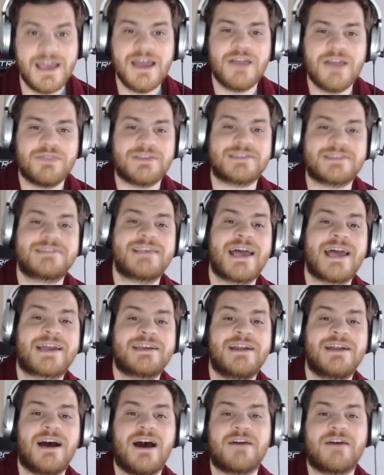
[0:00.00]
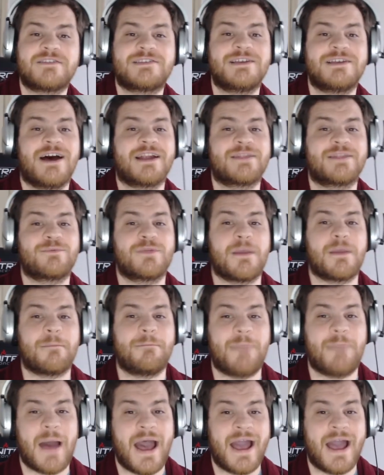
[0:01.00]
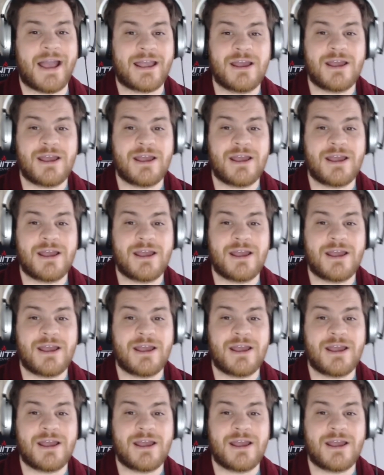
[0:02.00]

The second half started with a bang.